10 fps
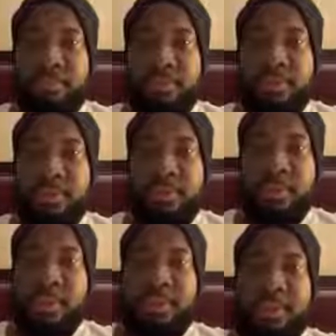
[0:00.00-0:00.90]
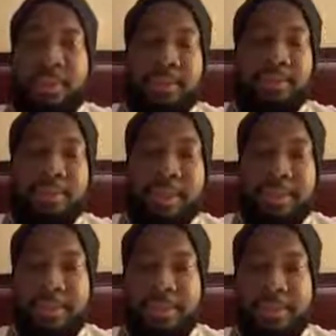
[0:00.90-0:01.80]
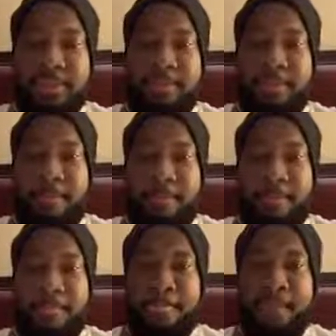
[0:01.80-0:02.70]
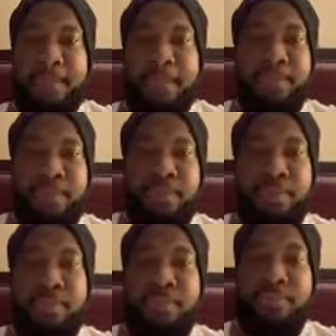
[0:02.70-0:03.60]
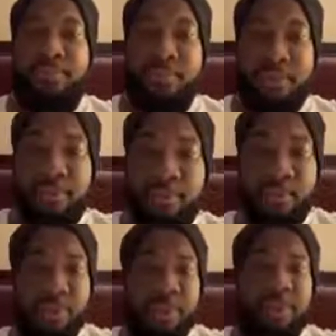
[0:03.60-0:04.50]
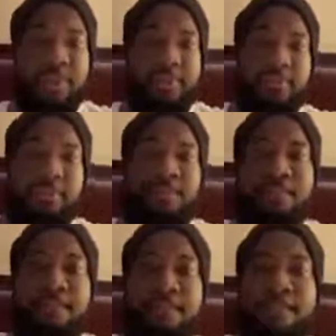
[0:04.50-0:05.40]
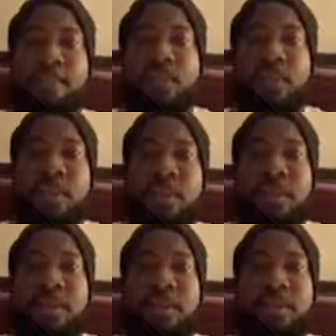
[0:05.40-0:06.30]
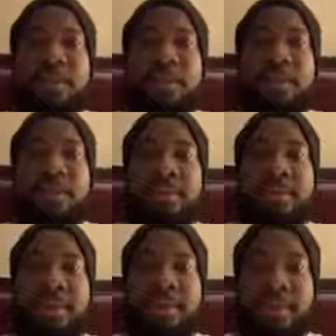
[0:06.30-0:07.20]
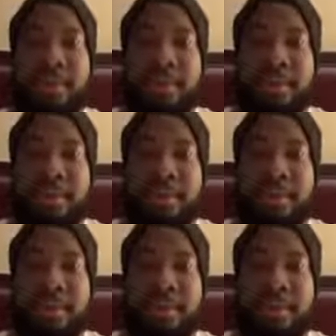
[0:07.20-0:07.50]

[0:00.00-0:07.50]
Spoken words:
just take a rest, but I'm gonna do this very quickly and take